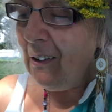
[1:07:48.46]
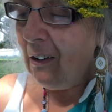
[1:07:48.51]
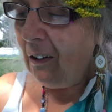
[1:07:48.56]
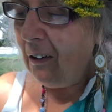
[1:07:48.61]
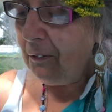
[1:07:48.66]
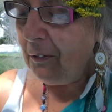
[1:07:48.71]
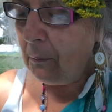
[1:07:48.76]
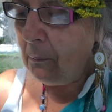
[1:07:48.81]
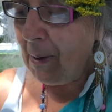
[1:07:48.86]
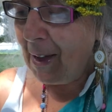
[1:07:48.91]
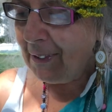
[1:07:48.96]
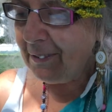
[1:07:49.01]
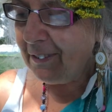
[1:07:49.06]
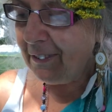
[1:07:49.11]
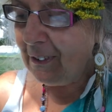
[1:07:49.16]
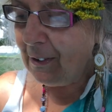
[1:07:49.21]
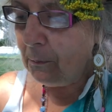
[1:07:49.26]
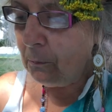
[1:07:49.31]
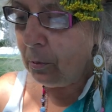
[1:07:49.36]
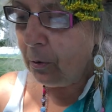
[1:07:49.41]
of the
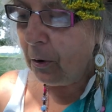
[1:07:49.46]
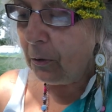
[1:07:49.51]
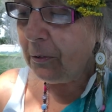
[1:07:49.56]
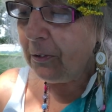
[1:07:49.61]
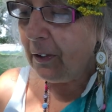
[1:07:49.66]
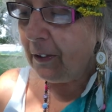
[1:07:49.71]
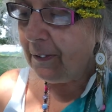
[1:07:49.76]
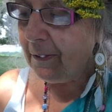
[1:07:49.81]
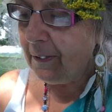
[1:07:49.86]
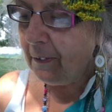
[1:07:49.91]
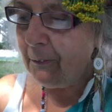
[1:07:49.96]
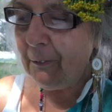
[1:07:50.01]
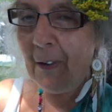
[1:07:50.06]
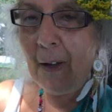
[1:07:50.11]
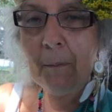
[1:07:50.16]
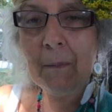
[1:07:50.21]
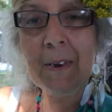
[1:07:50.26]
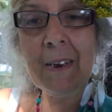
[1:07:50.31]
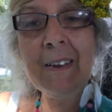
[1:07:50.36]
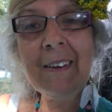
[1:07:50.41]
masculine protons and
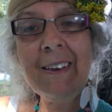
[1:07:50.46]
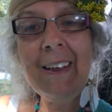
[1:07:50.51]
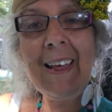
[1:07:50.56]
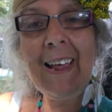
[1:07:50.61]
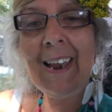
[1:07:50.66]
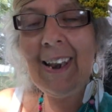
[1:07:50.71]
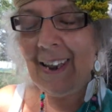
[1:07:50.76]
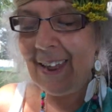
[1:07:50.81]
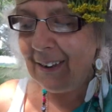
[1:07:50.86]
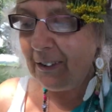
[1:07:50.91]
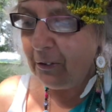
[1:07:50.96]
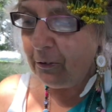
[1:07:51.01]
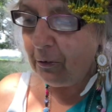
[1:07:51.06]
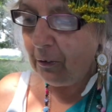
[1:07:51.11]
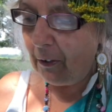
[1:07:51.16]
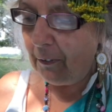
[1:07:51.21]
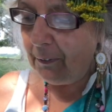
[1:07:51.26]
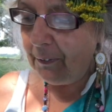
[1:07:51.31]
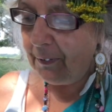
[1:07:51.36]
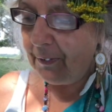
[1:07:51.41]
feminine
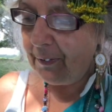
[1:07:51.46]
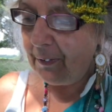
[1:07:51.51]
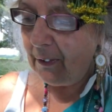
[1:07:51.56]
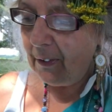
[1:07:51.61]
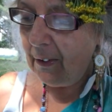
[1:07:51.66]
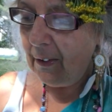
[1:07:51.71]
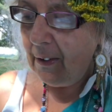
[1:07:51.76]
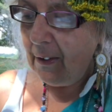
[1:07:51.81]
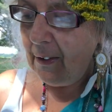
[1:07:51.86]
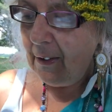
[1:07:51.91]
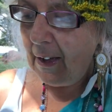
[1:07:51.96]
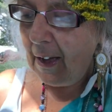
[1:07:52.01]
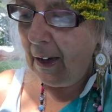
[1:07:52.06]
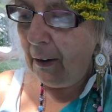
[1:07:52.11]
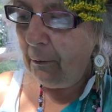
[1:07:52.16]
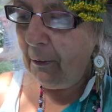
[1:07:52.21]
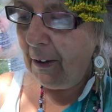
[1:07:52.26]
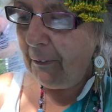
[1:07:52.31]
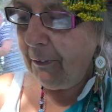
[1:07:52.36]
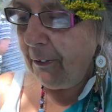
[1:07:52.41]
electrons.
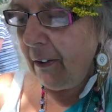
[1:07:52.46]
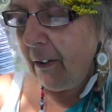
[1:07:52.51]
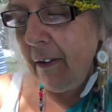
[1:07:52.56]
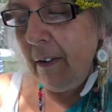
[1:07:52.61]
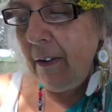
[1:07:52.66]
However,